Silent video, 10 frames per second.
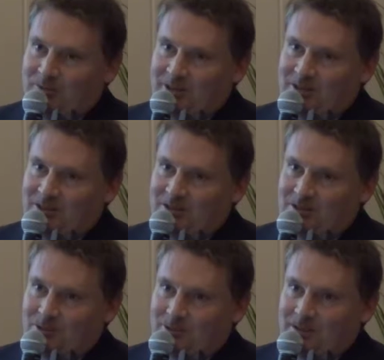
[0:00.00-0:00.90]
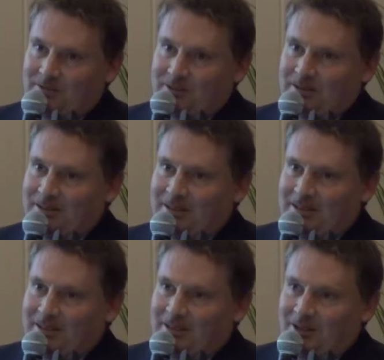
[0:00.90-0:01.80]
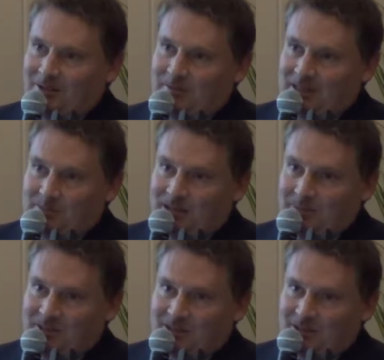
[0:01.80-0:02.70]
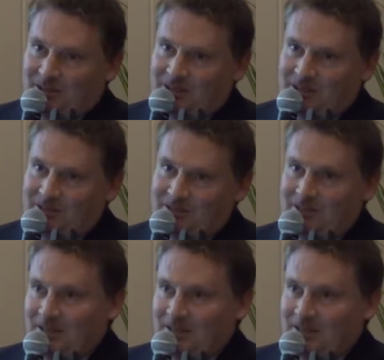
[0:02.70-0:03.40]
my dishes or whatever. You know, that's payment in kind.